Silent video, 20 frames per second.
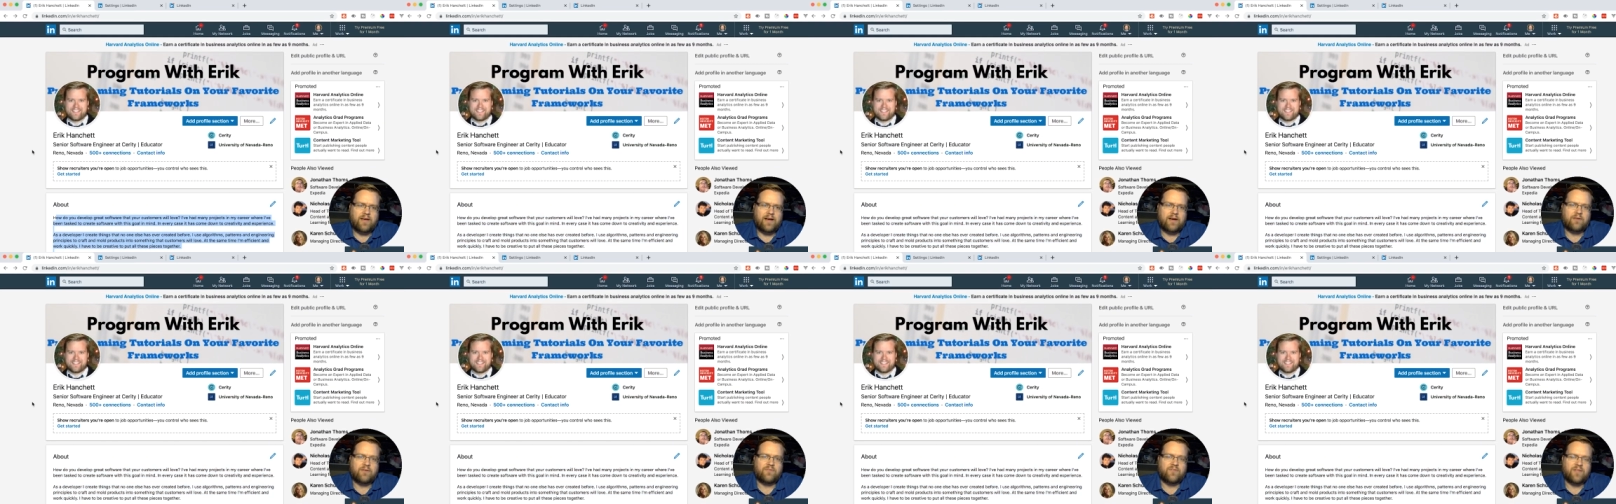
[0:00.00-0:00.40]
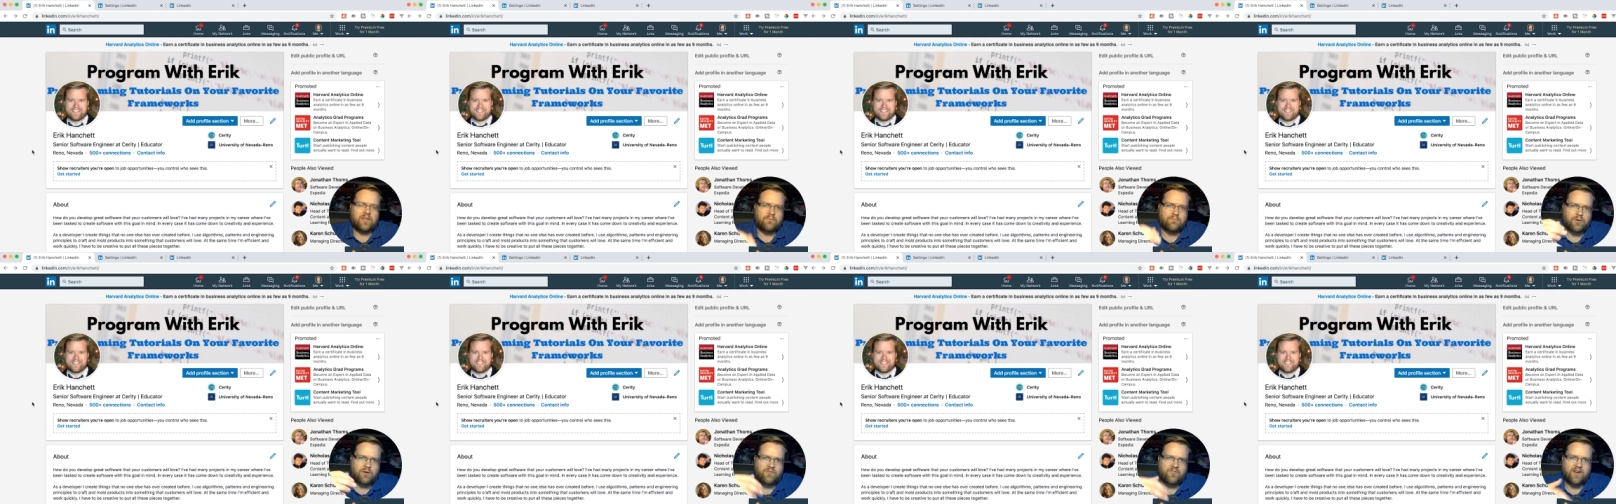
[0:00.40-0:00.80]
out of the
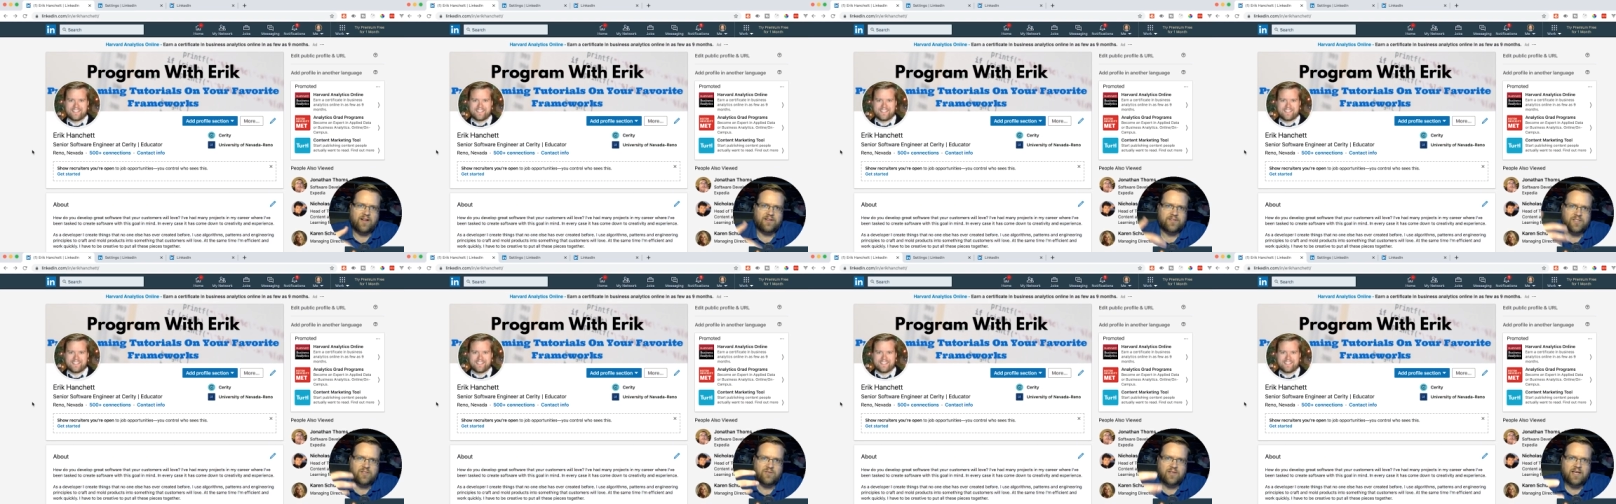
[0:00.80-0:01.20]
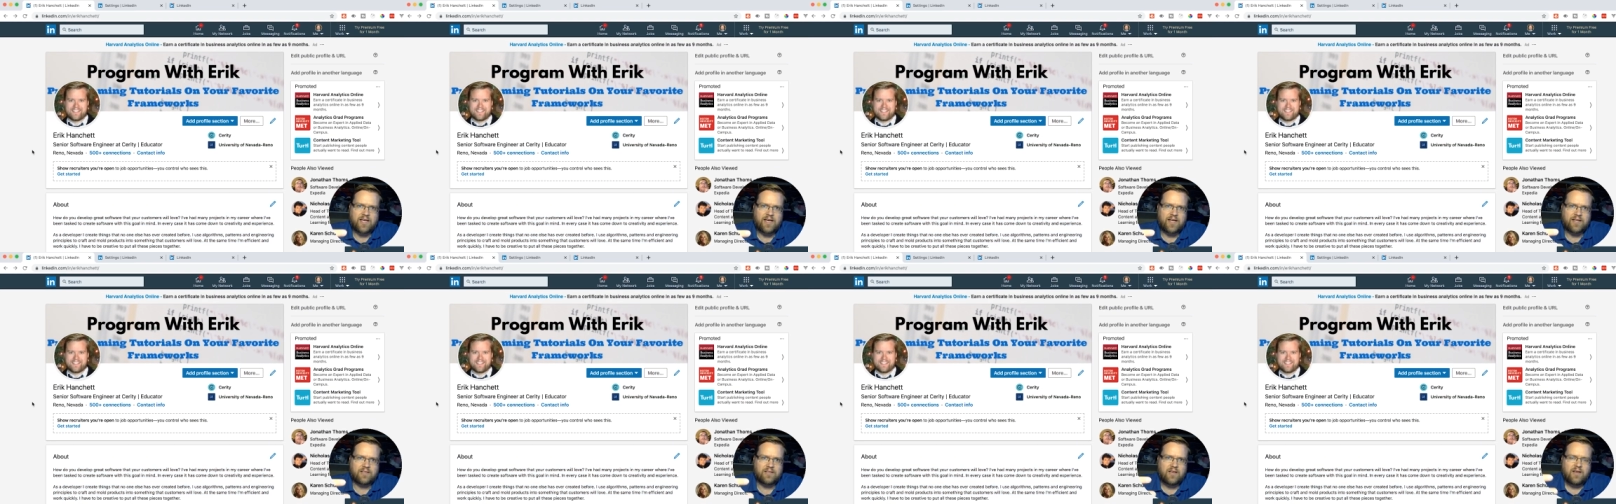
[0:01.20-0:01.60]
profile as you
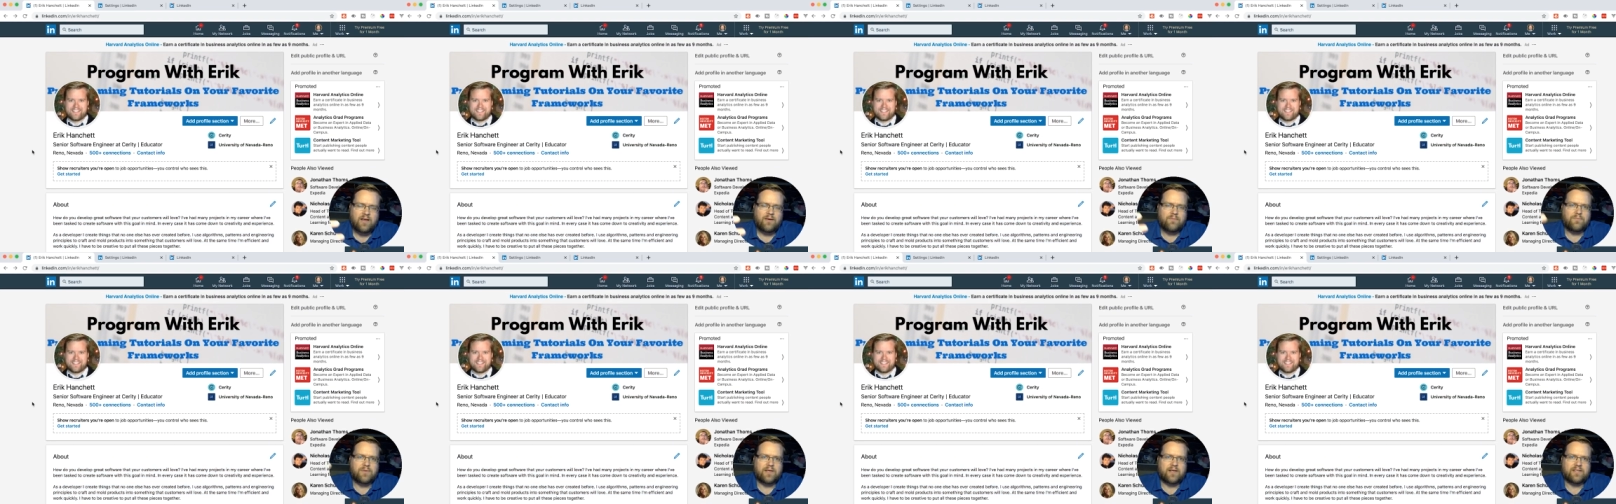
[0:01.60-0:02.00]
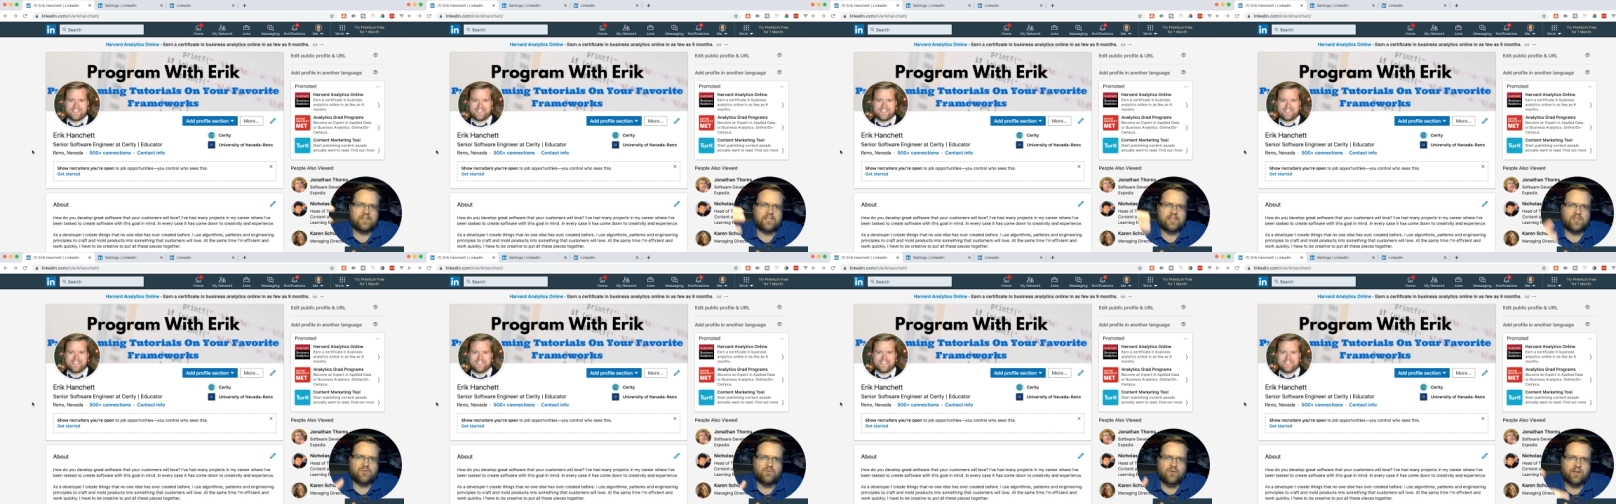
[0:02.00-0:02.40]
can because
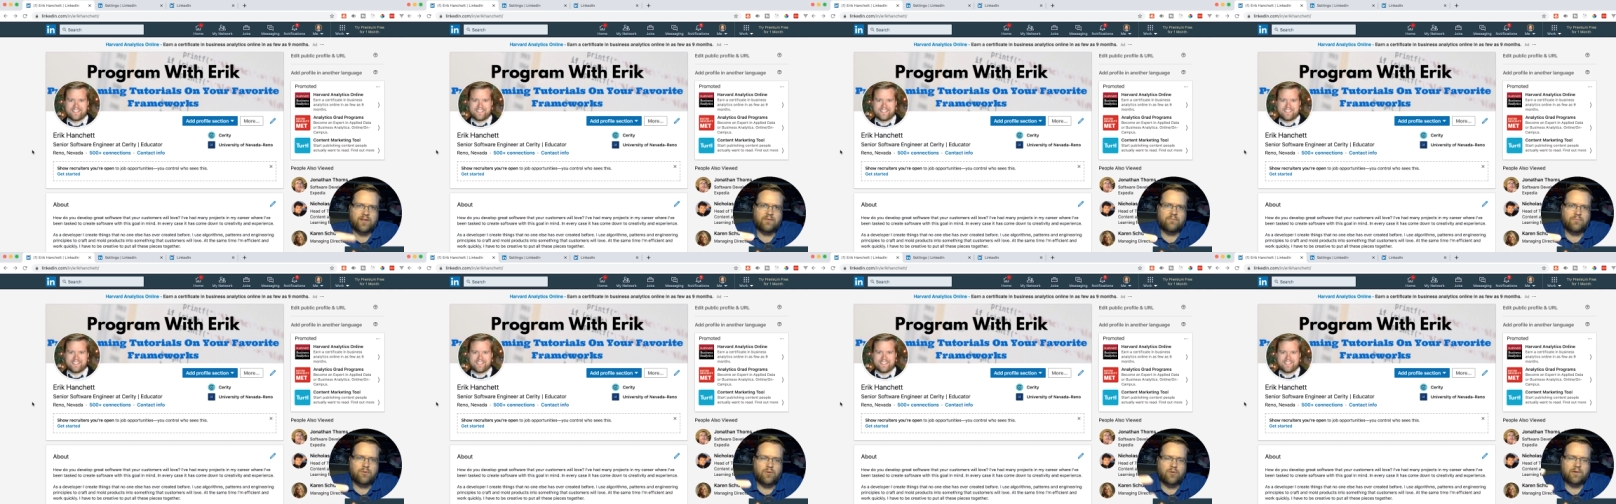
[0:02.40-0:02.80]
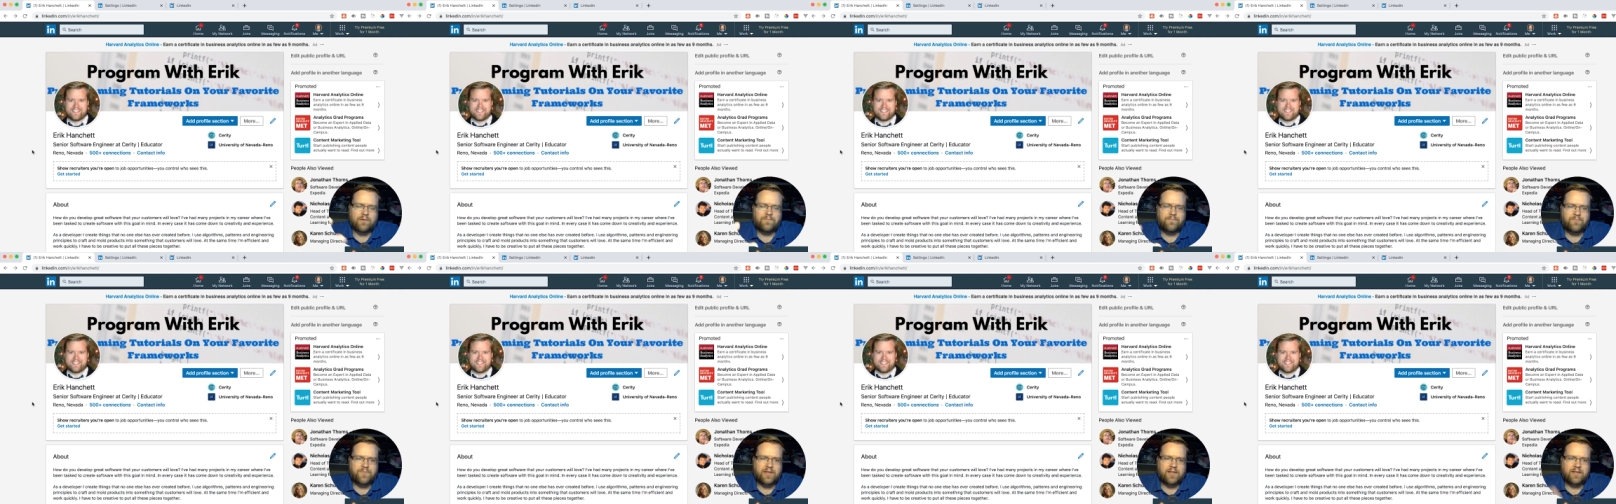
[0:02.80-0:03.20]
it's really important.